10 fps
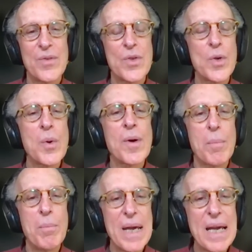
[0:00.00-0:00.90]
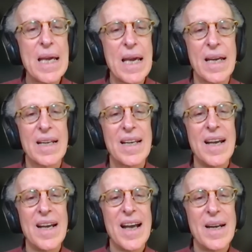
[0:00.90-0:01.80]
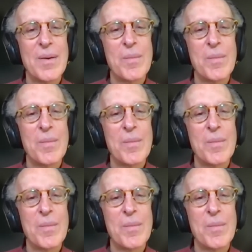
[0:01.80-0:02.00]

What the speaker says: So you were a big kid, and